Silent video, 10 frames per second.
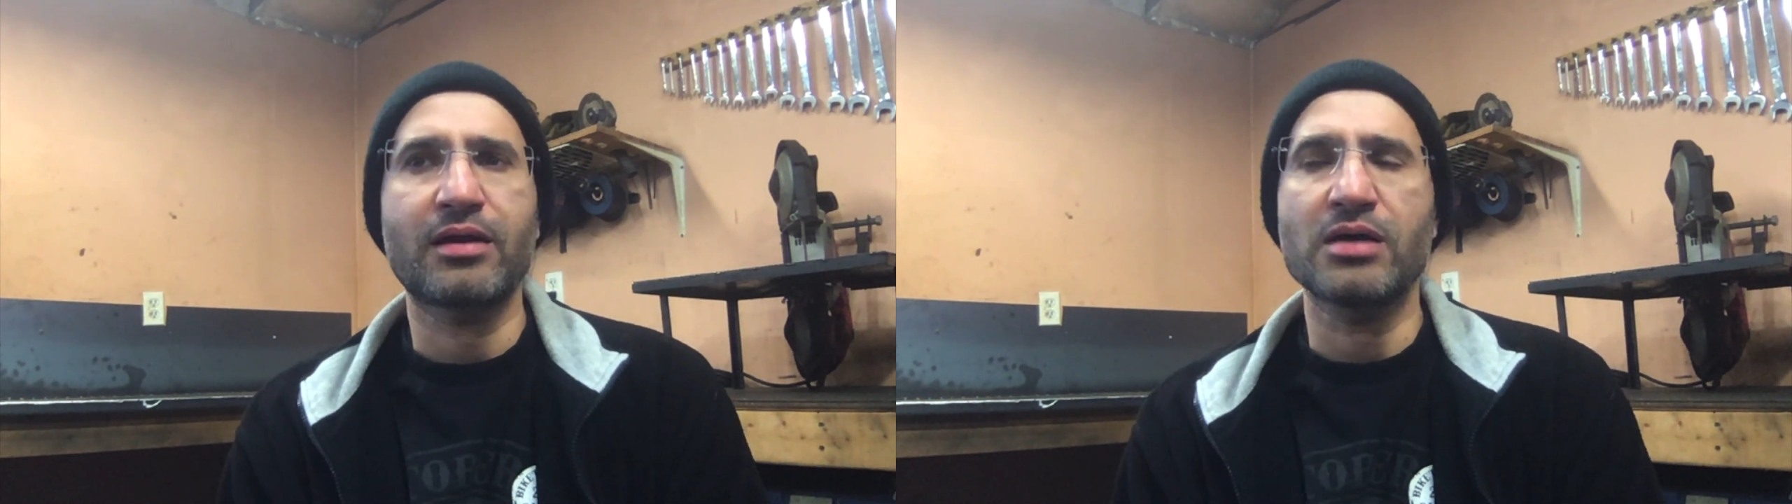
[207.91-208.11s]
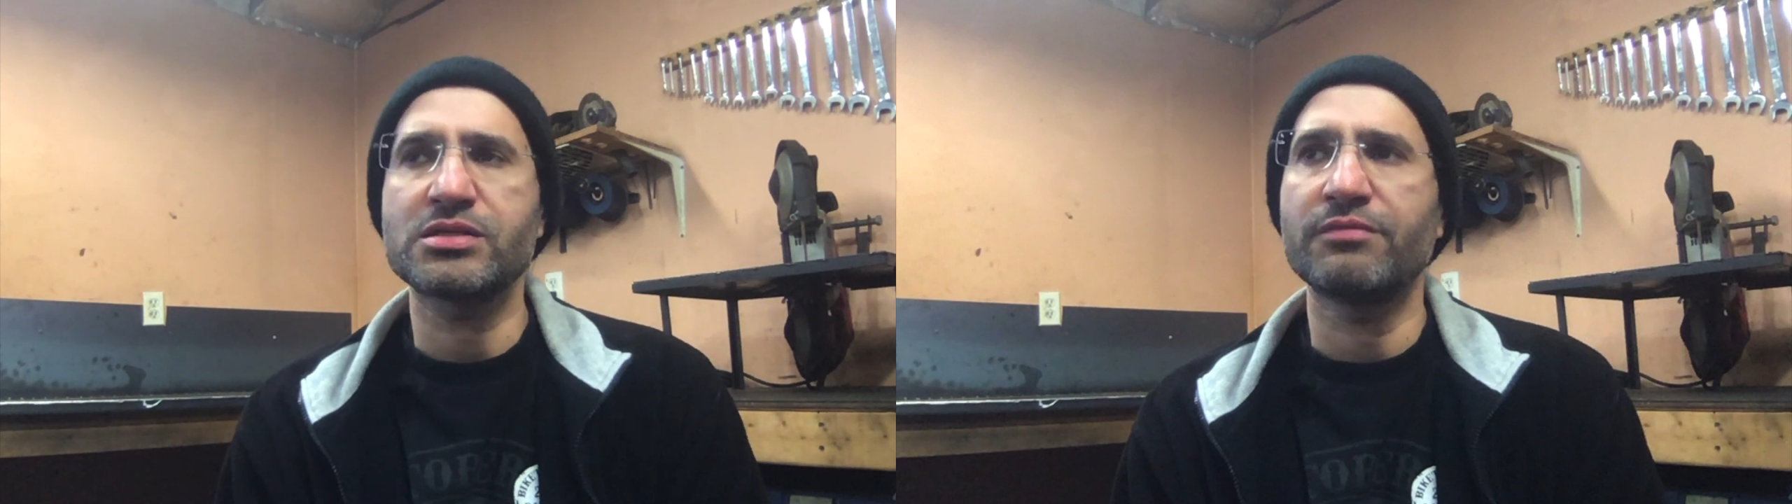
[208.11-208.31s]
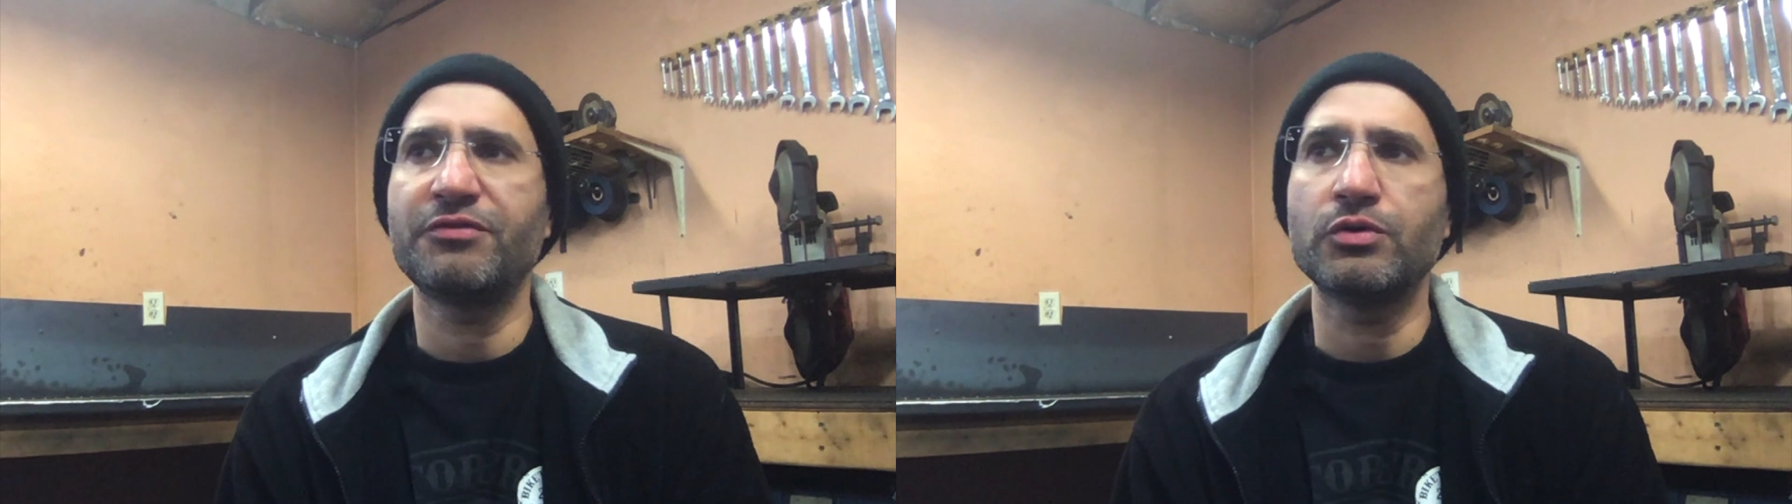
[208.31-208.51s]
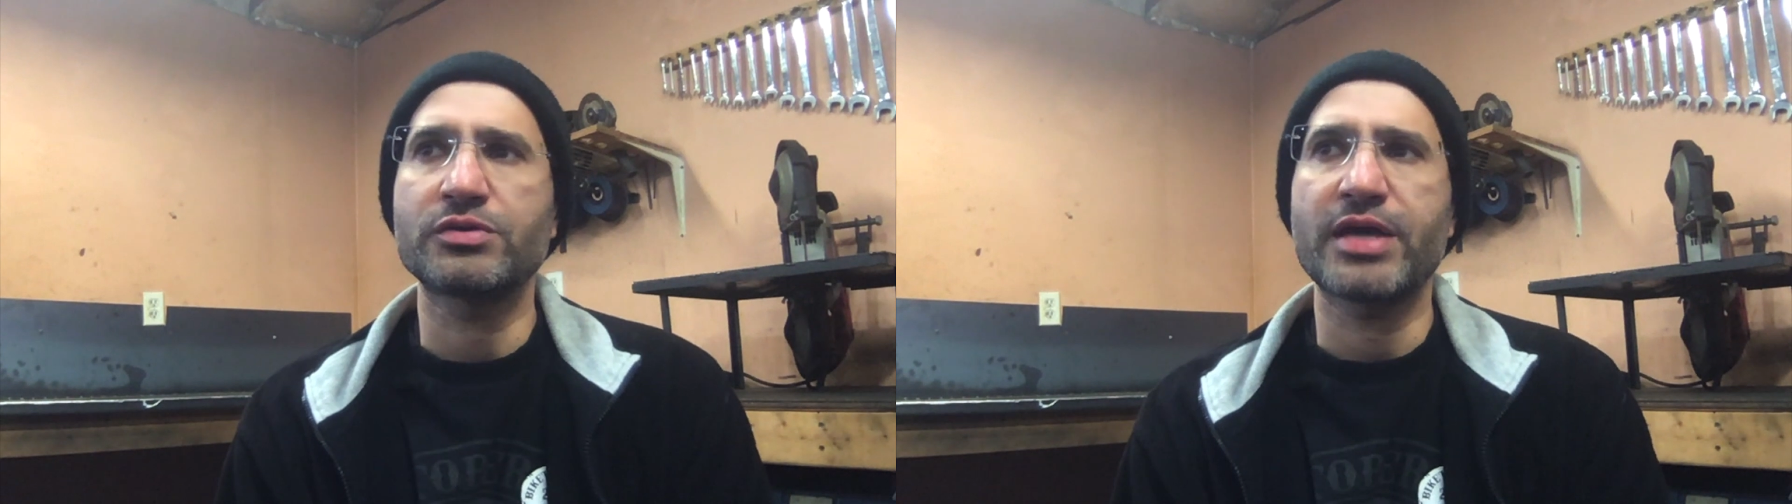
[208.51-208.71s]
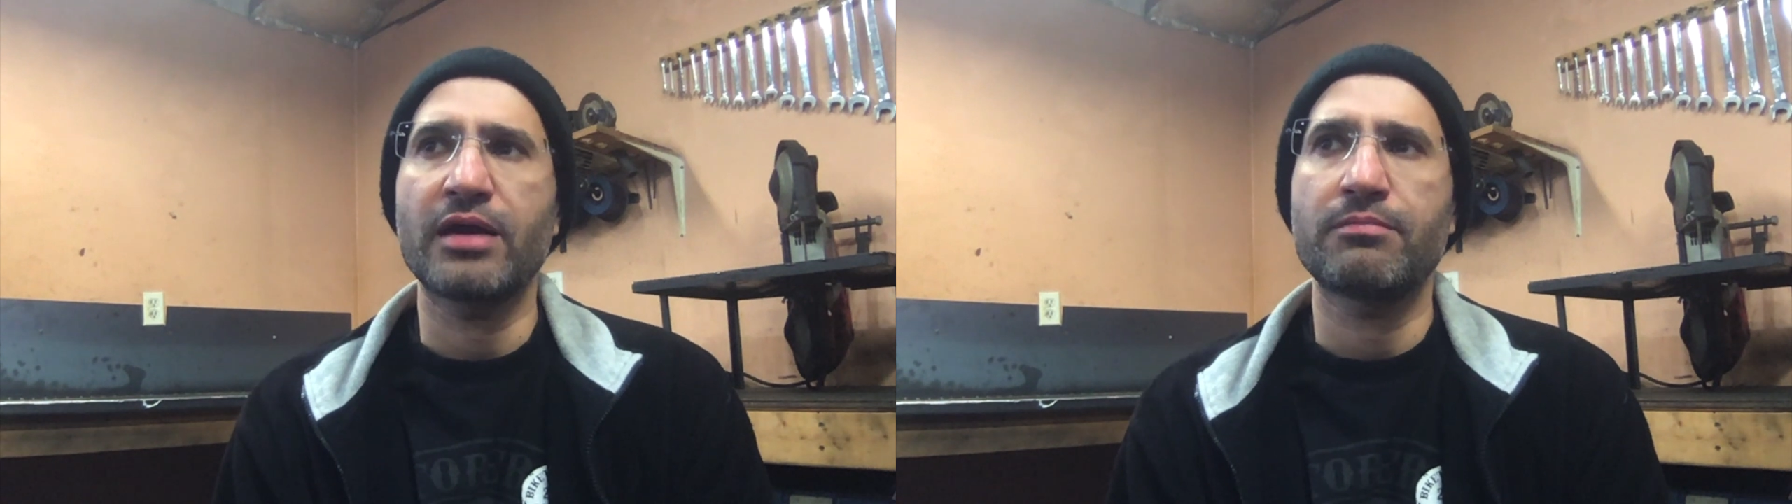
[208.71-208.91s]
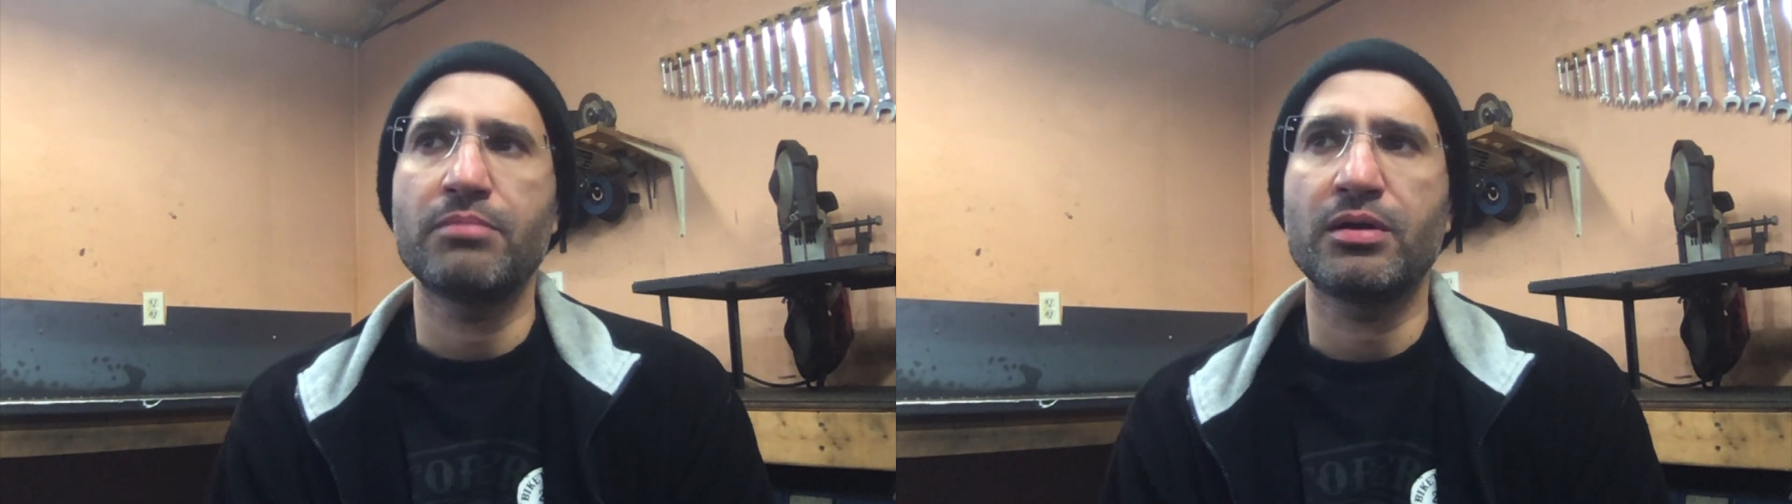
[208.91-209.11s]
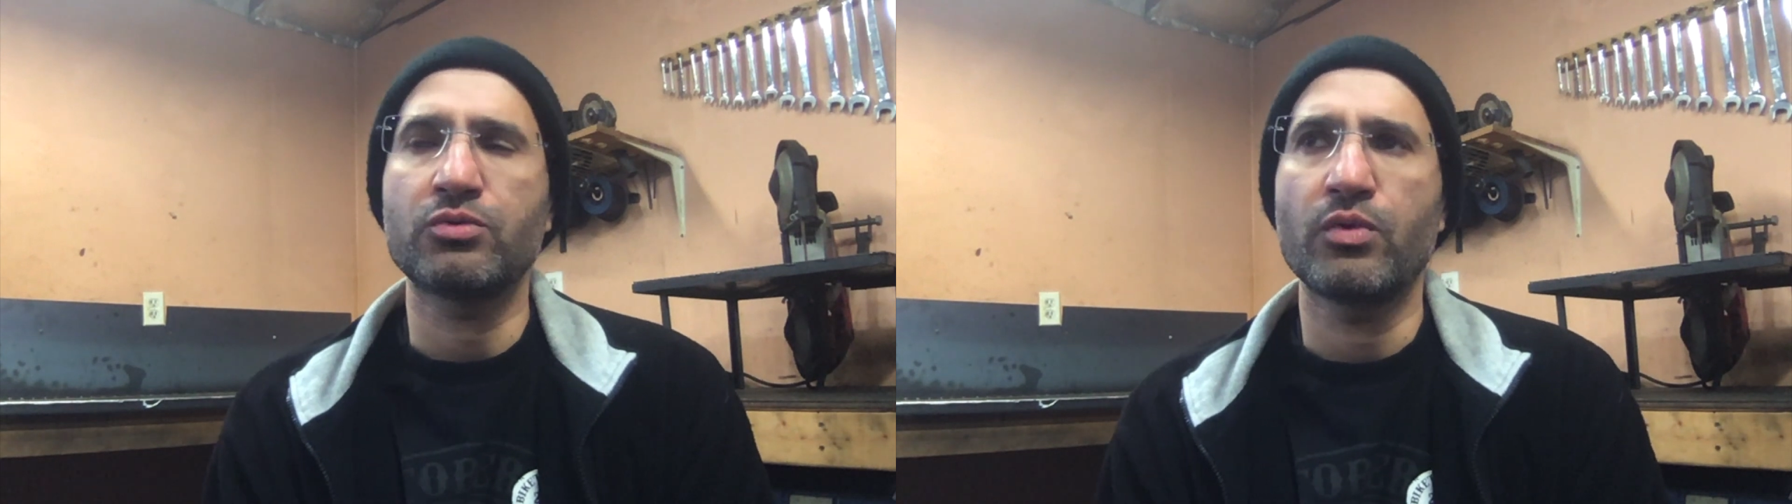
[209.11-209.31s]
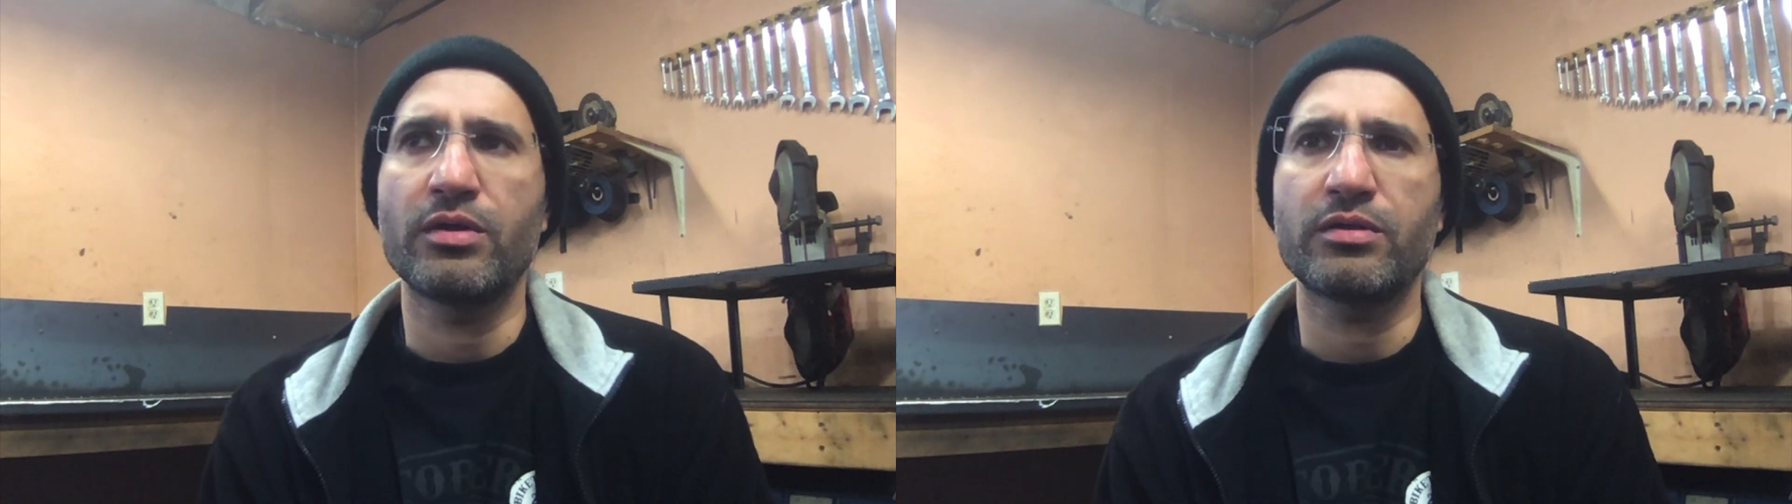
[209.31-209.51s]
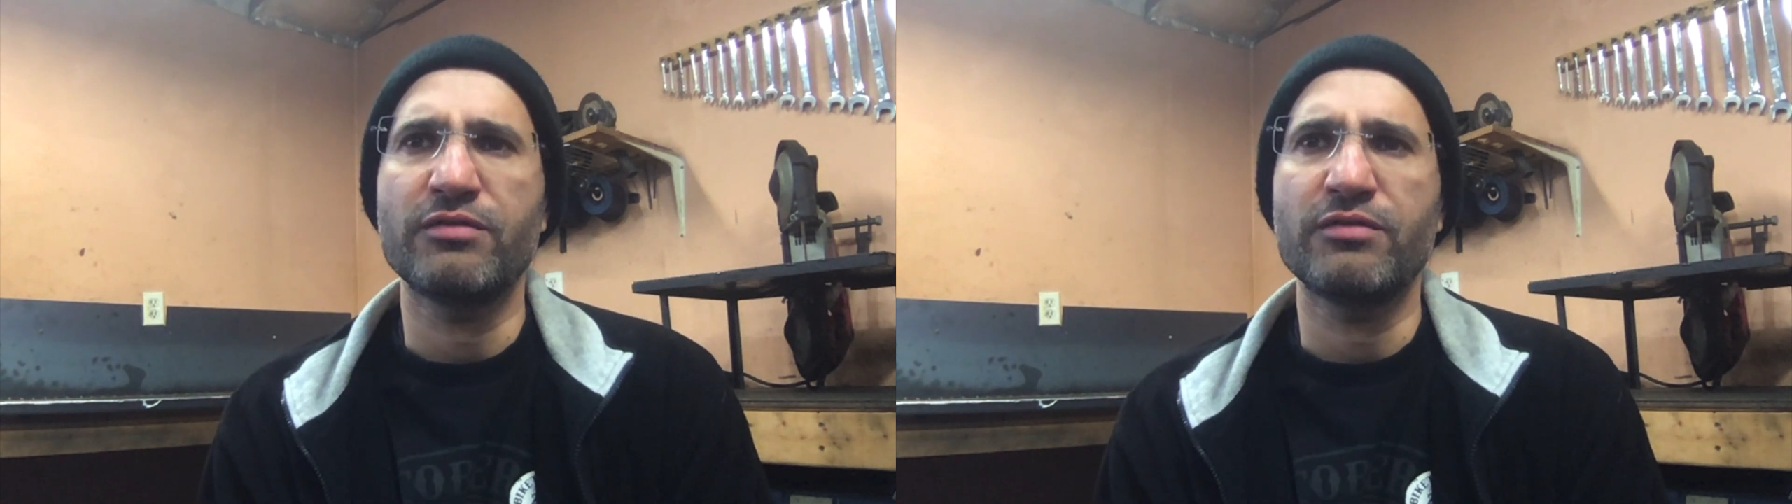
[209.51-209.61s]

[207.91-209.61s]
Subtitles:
custom fuel tank built with